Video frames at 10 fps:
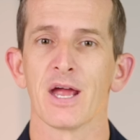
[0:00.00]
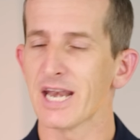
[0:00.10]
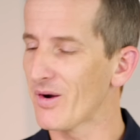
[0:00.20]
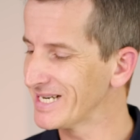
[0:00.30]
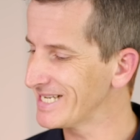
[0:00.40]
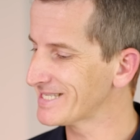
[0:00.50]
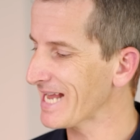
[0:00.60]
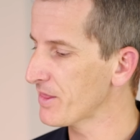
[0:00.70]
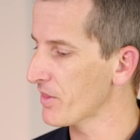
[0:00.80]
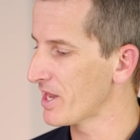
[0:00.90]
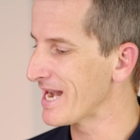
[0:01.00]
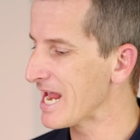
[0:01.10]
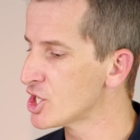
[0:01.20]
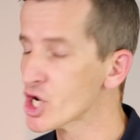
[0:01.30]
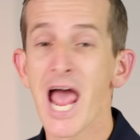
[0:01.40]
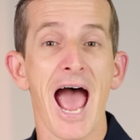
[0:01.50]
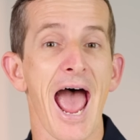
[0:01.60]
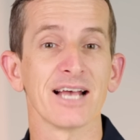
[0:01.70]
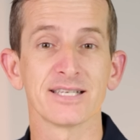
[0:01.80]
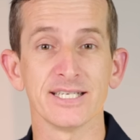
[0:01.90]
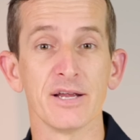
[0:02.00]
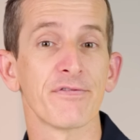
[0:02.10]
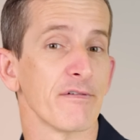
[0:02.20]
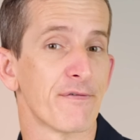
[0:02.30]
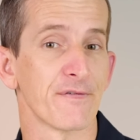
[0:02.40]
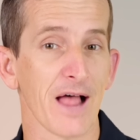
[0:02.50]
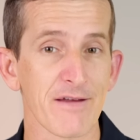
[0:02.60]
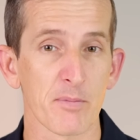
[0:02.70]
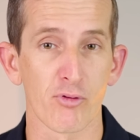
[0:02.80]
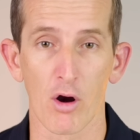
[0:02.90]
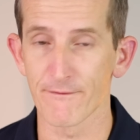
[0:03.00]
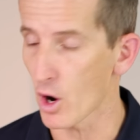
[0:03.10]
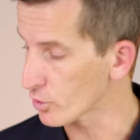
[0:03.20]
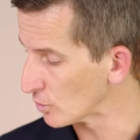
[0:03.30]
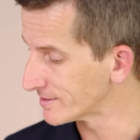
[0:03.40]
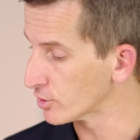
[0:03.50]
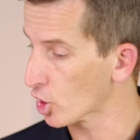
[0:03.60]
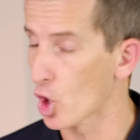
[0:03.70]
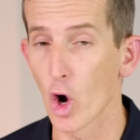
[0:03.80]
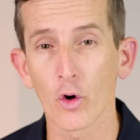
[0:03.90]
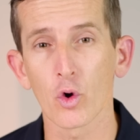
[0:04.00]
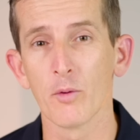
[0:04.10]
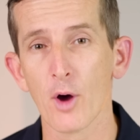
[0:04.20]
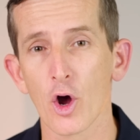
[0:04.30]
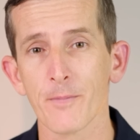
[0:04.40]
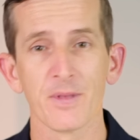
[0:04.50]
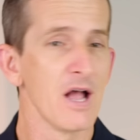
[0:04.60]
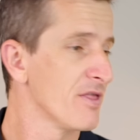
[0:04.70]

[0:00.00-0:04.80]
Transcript: Now, I did say that the niche has a different flavour profile using the conical burr